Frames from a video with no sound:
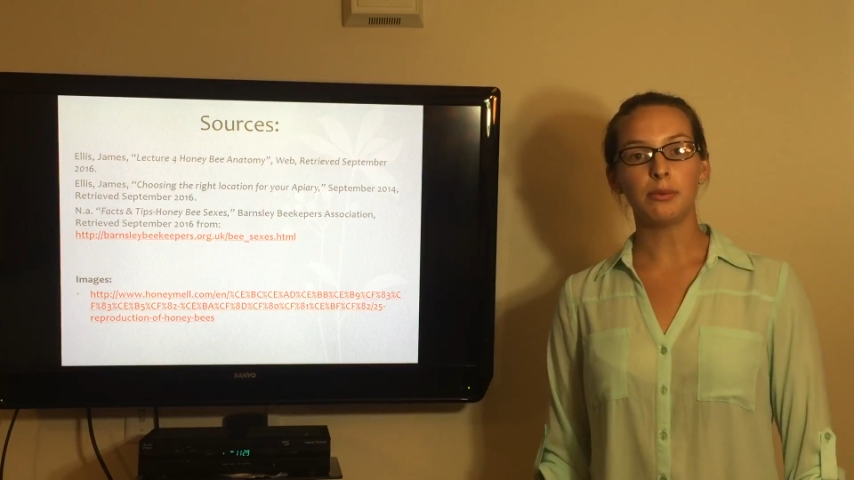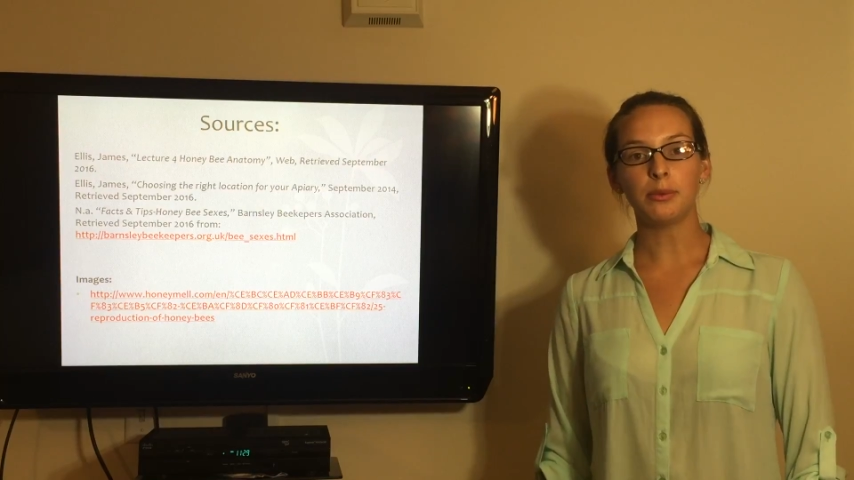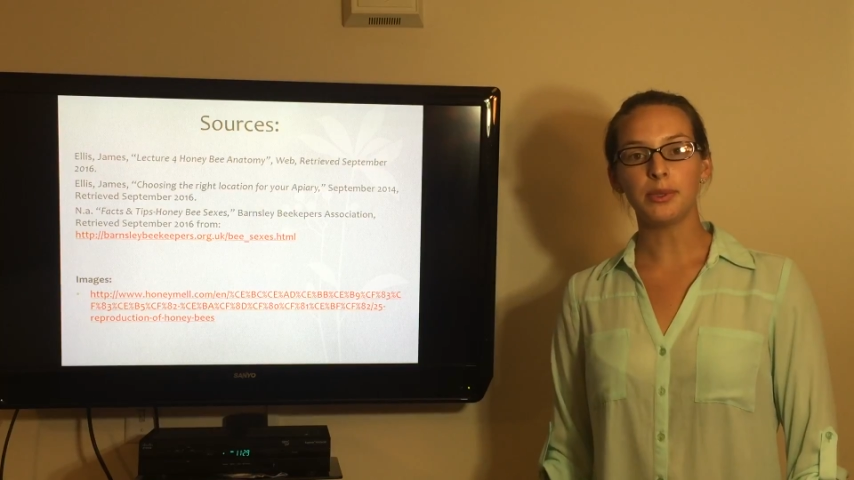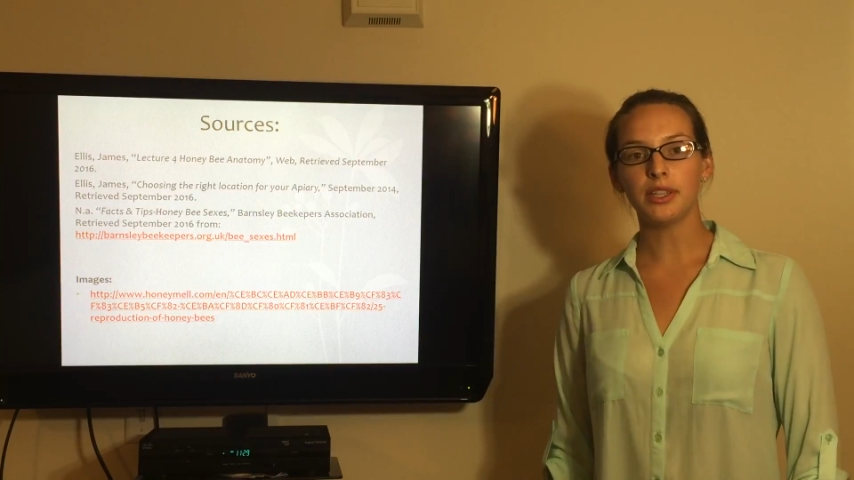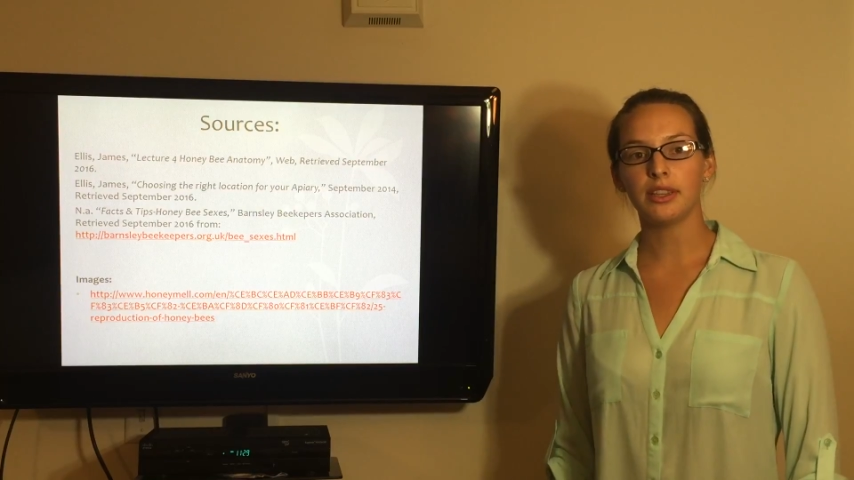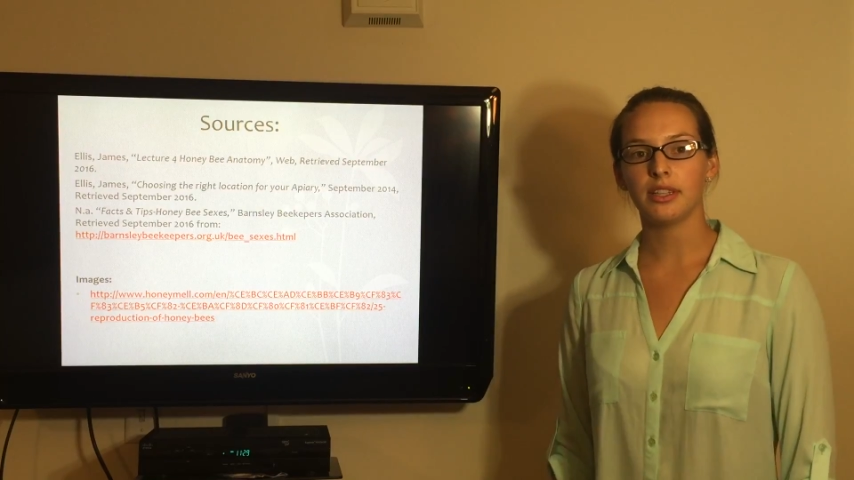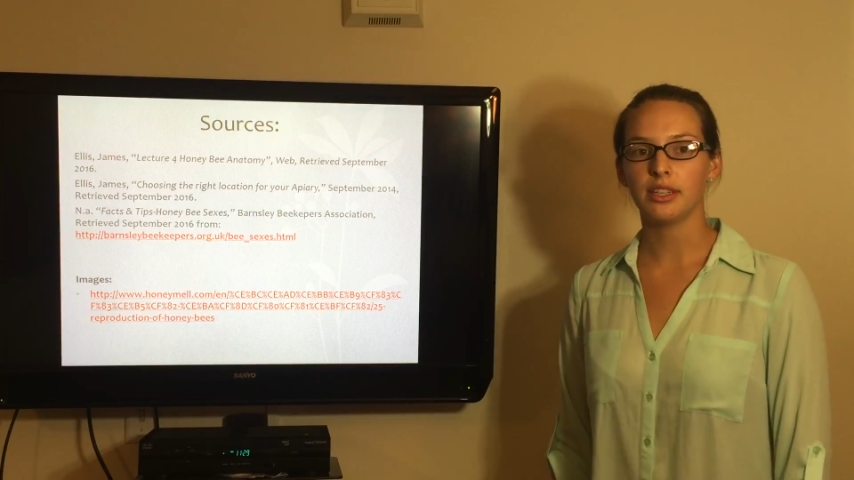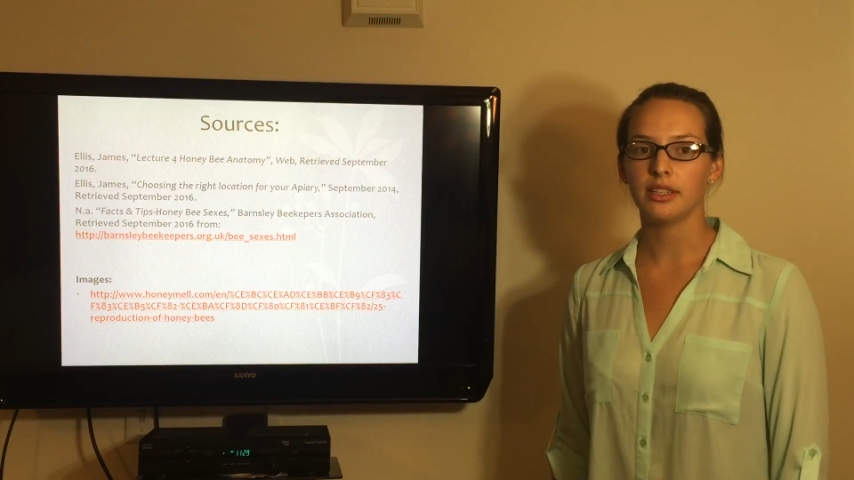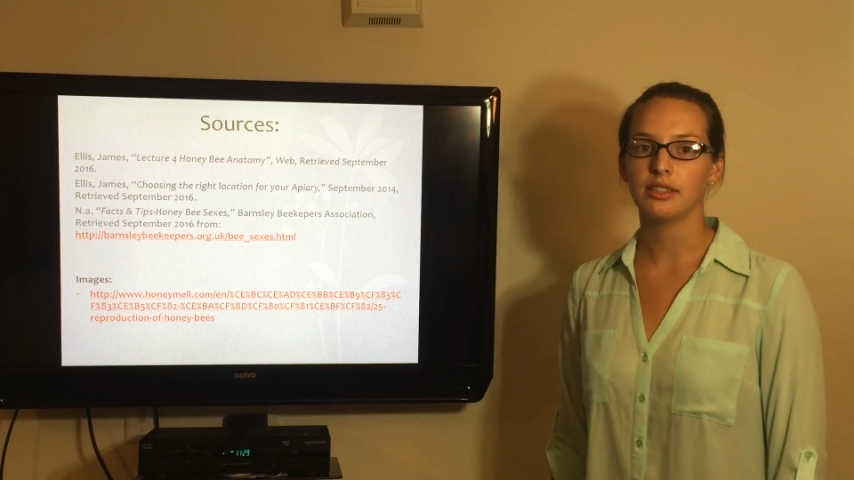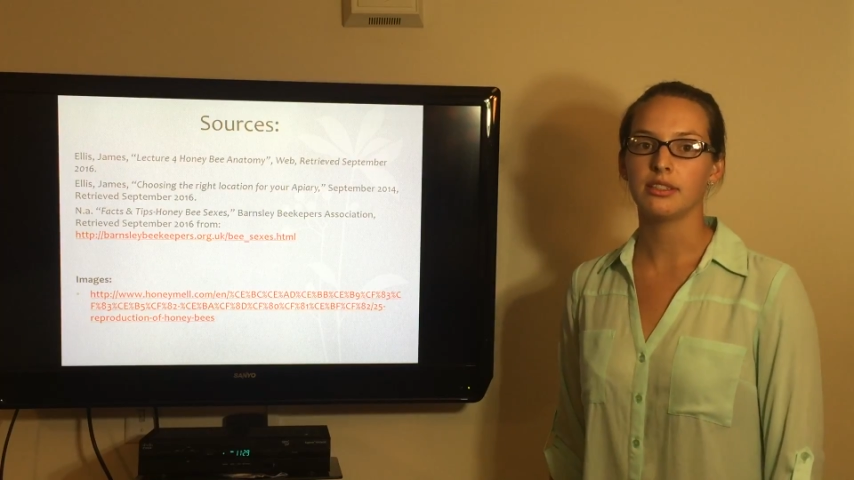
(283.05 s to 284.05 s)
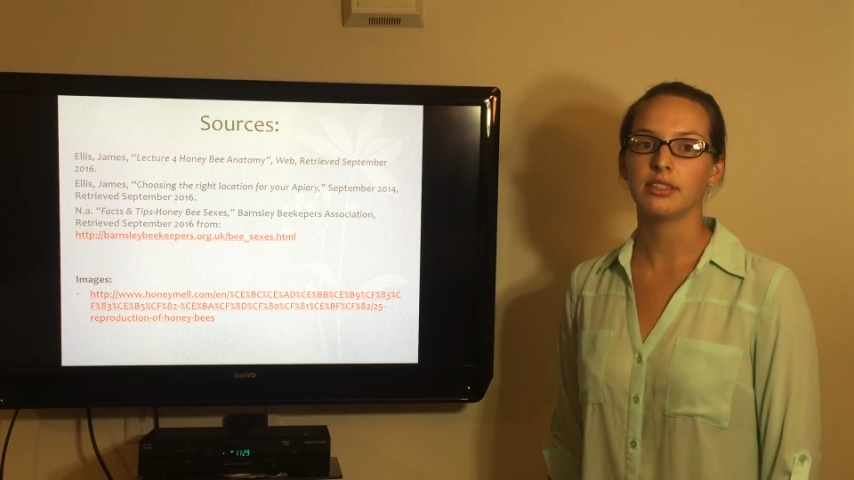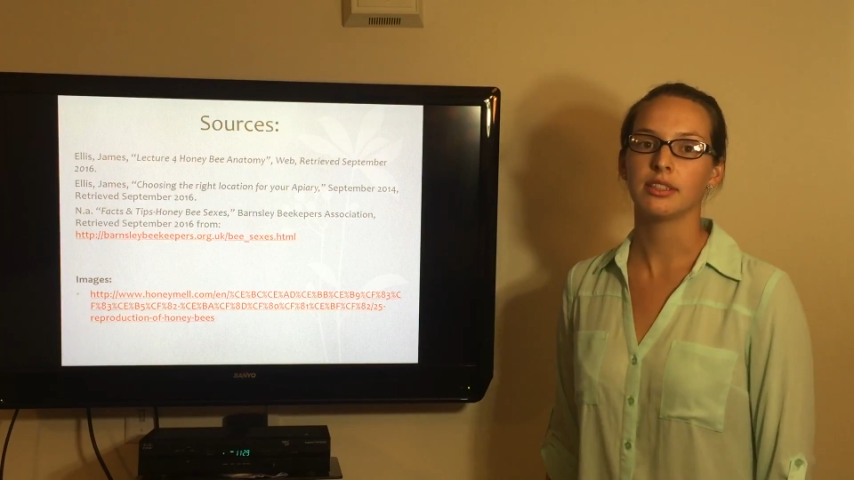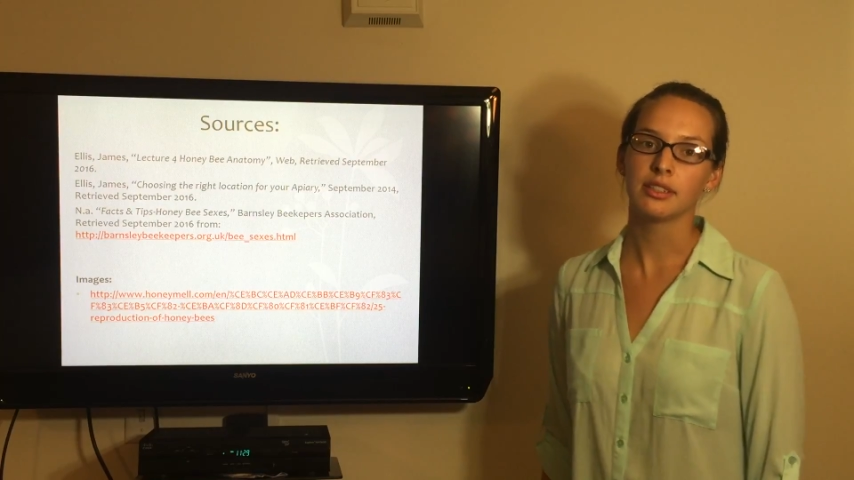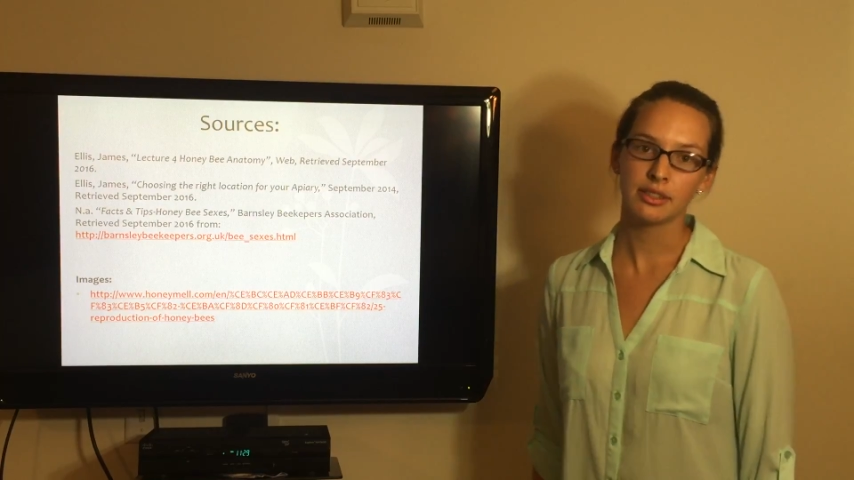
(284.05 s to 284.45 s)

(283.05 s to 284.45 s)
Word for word: trouble with and